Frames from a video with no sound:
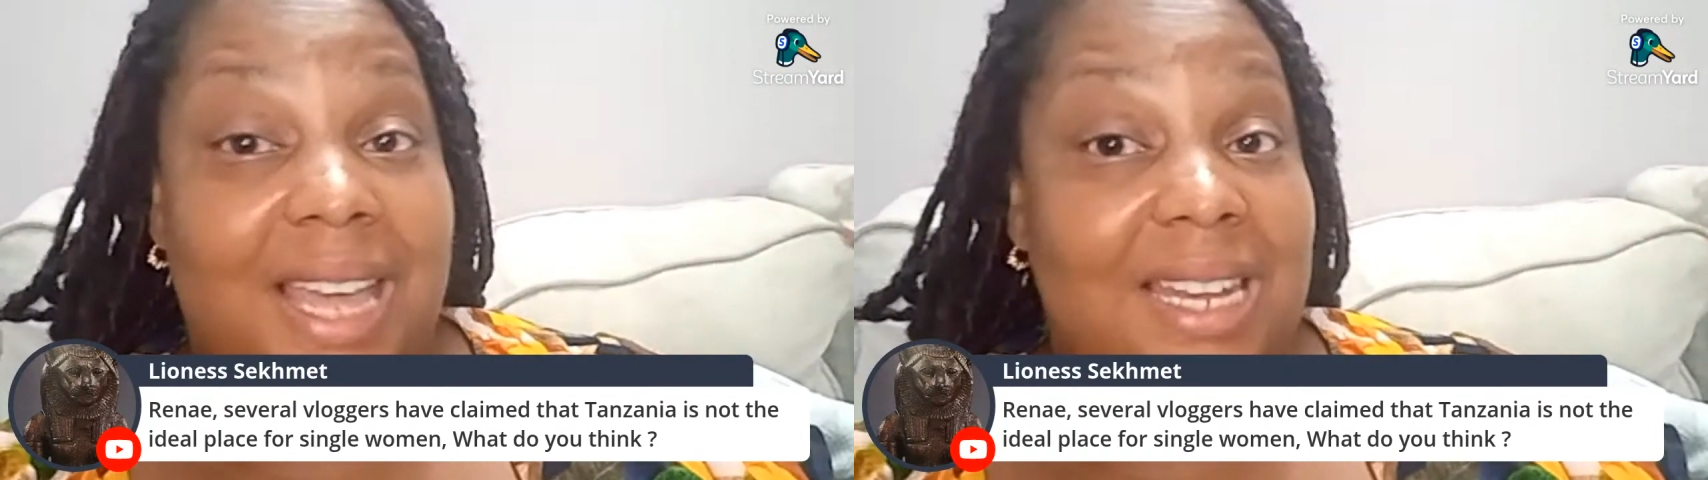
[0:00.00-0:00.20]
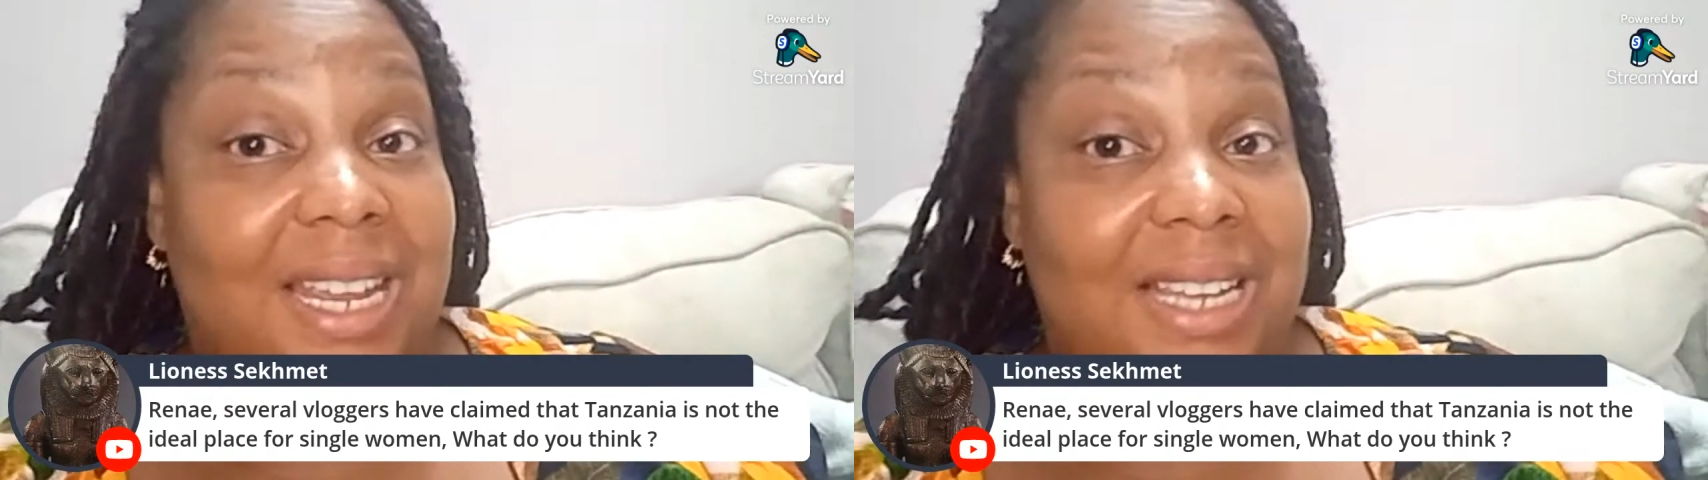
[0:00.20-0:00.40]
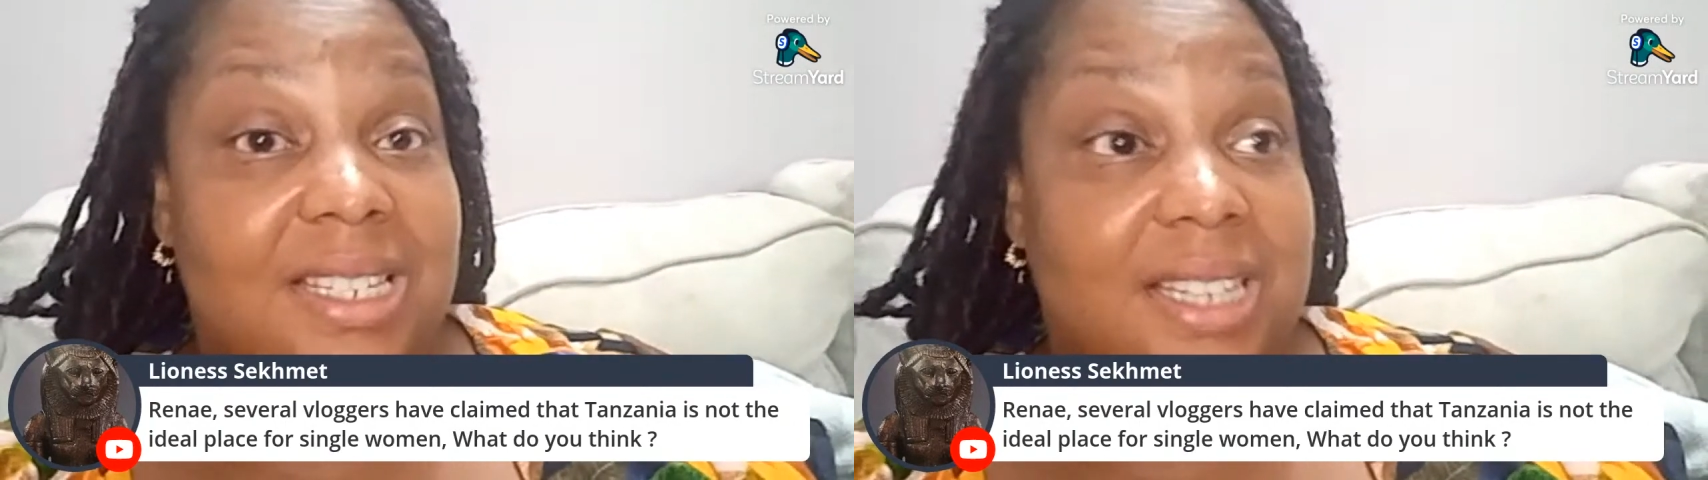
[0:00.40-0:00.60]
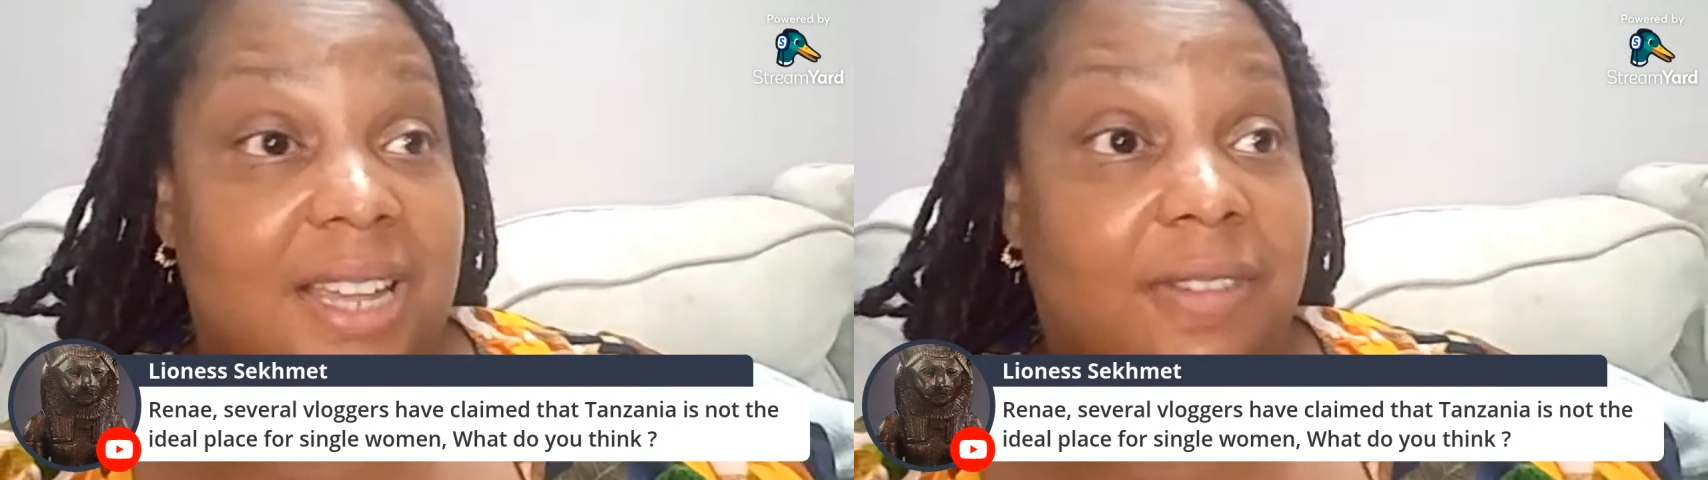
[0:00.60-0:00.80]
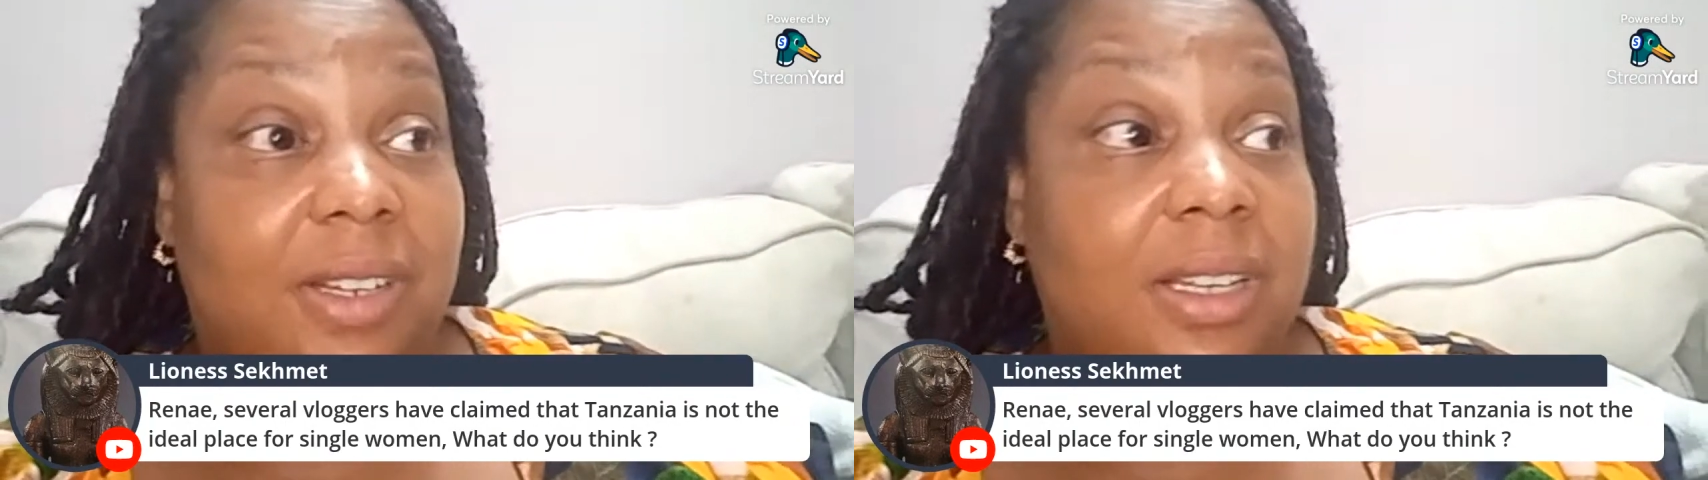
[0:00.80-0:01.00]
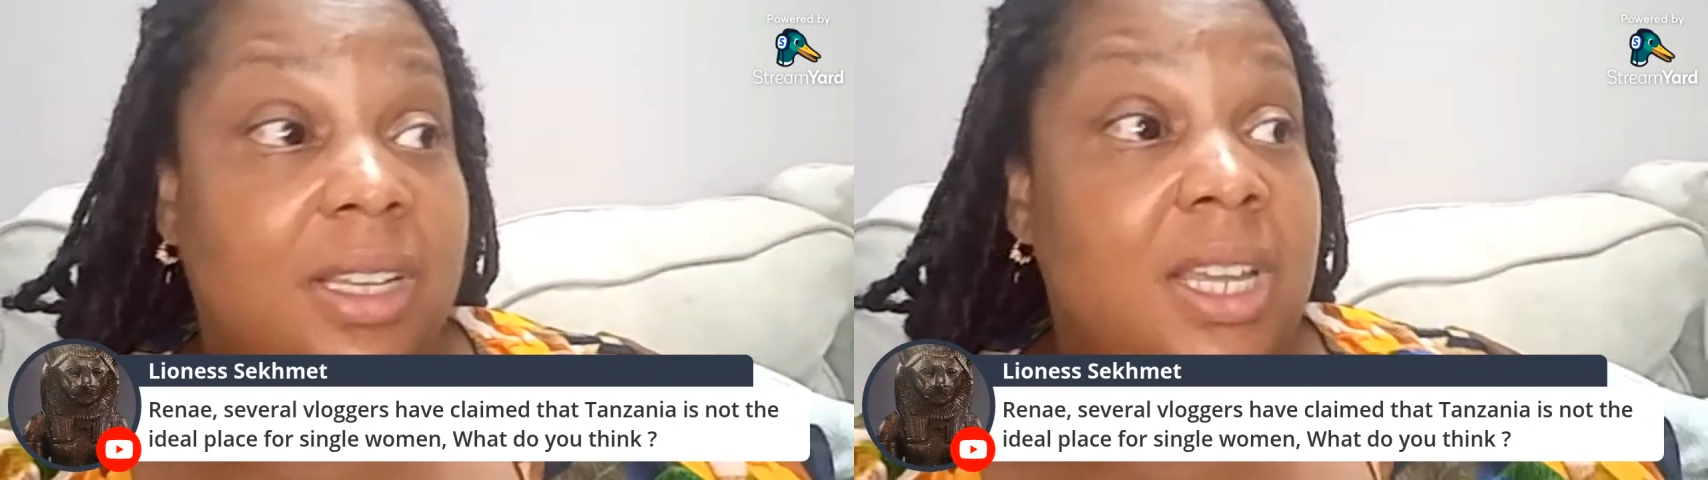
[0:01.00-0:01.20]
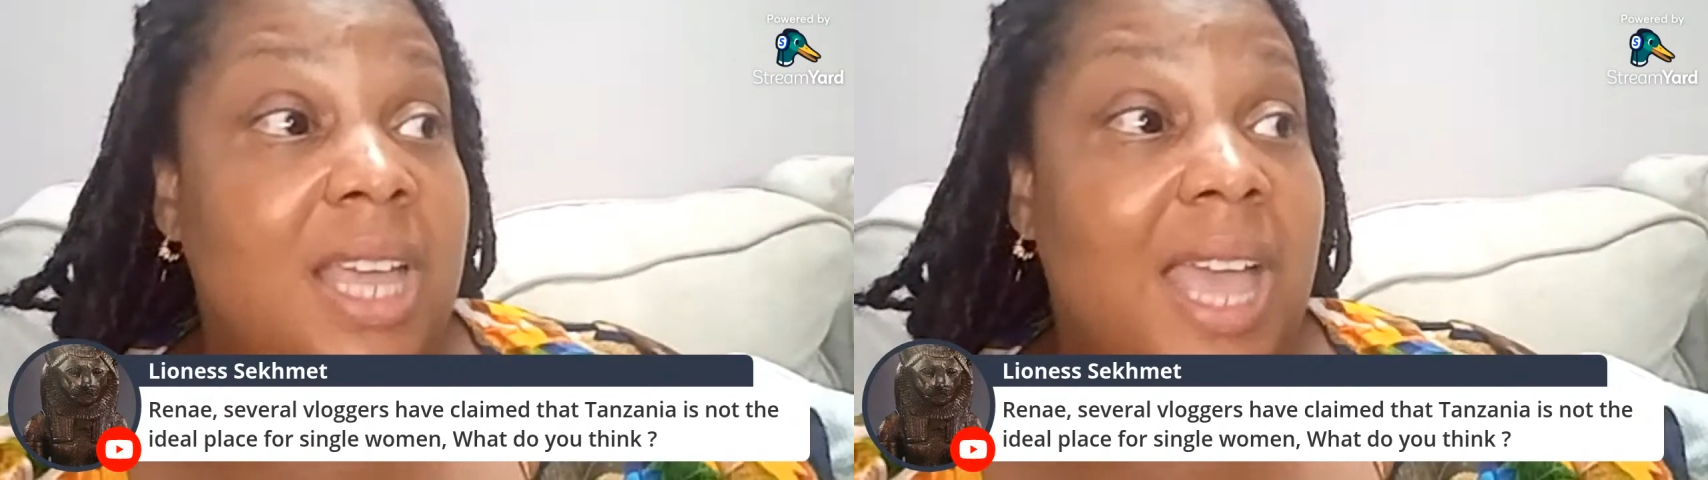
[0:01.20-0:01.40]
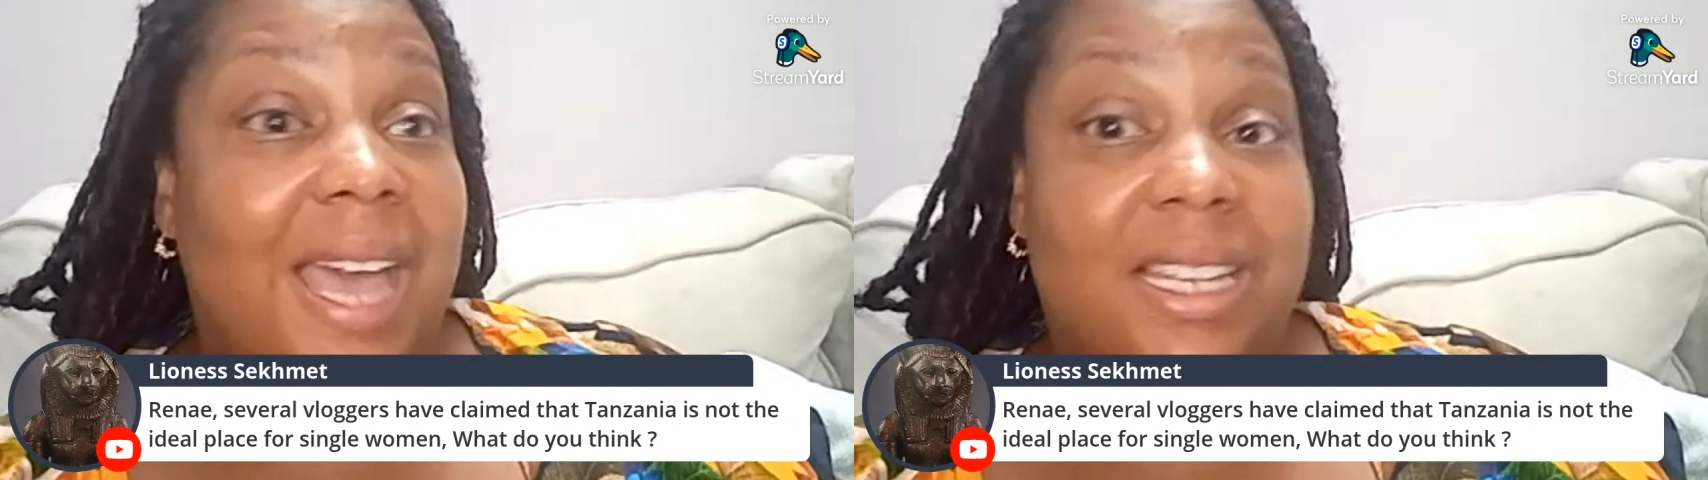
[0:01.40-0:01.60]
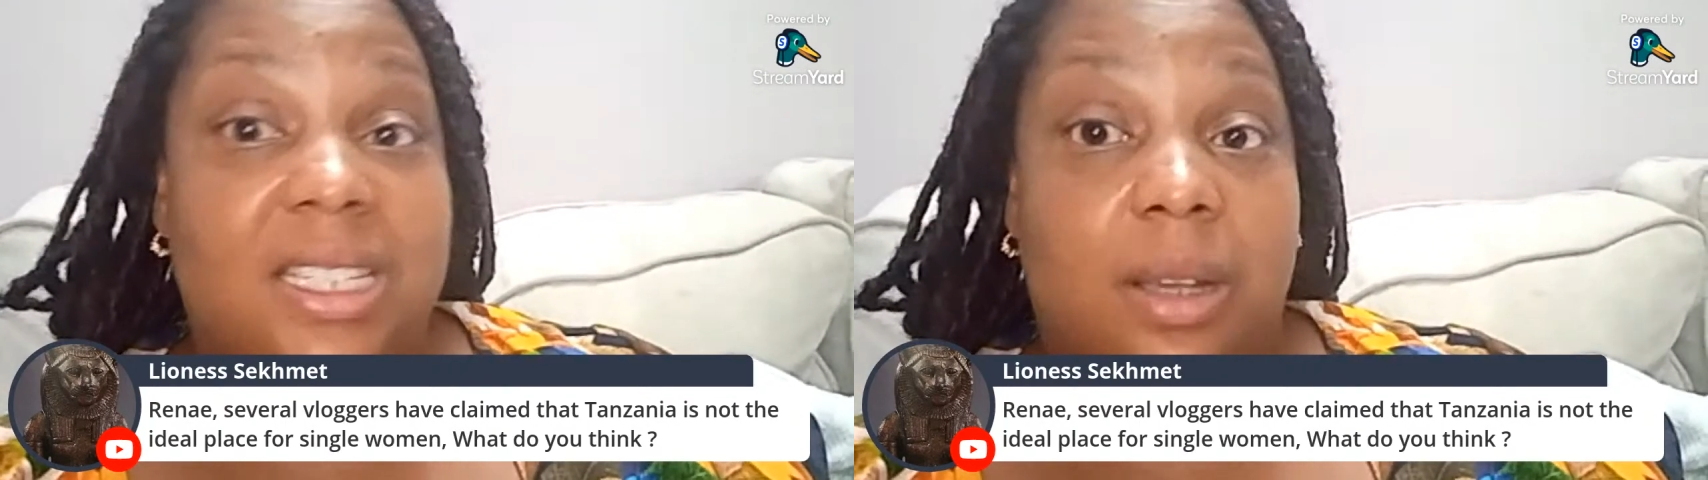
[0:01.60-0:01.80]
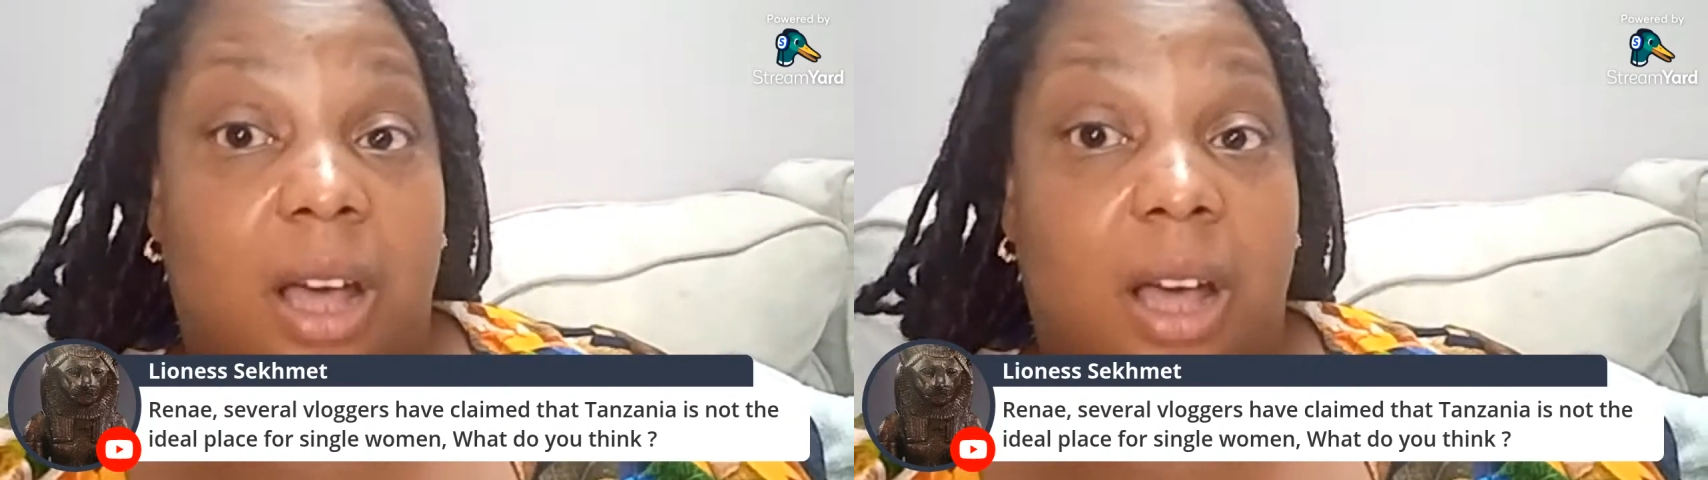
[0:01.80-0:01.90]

next level as a